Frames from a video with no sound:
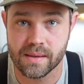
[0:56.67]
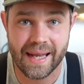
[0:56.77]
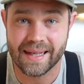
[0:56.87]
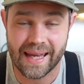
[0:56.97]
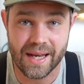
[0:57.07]

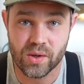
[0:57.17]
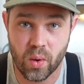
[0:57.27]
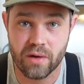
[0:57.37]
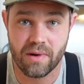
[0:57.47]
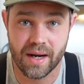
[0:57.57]
And again,
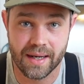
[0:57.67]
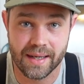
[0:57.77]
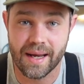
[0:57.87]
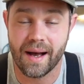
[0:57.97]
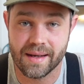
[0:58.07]
quite
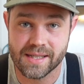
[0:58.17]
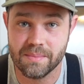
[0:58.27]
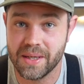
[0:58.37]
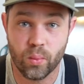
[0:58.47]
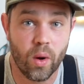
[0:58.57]
rightly, asking
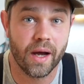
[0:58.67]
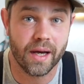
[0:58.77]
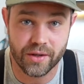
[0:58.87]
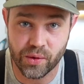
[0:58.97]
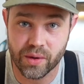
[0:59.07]
me why
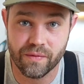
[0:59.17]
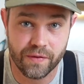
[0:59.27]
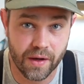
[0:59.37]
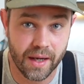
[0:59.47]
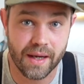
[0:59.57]
I don't
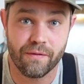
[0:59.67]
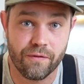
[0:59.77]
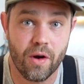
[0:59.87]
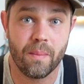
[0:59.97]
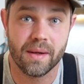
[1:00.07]
convert it
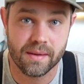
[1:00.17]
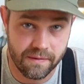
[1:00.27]
from